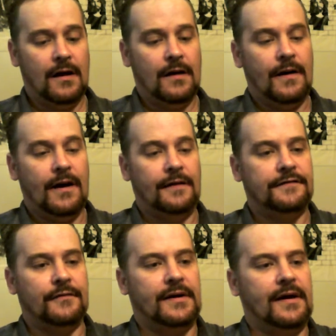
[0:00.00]
Alright,
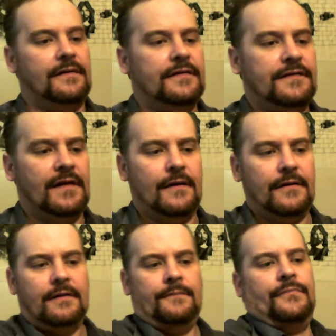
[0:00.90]
so we got now
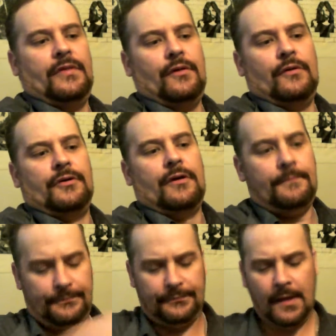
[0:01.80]
here. We'll load her
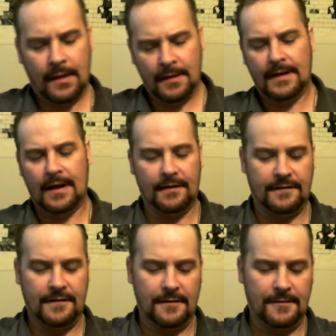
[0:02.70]
up. Now
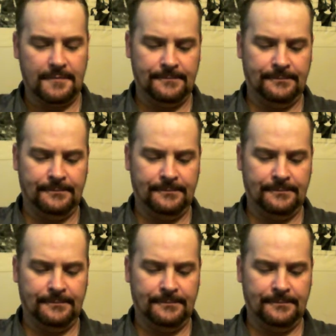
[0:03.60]
let's see here.